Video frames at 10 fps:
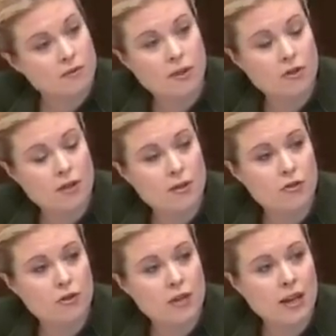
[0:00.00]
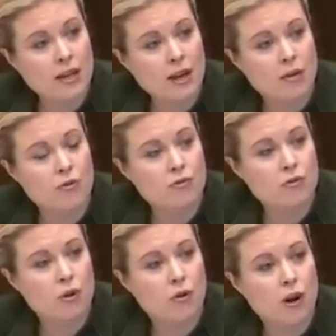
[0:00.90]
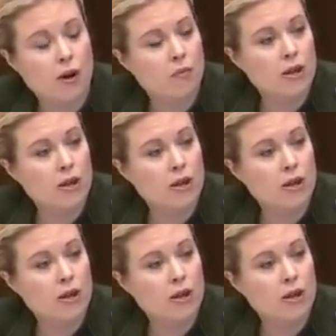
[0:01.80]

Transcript: suggest that you should take it out. So I'm wondering.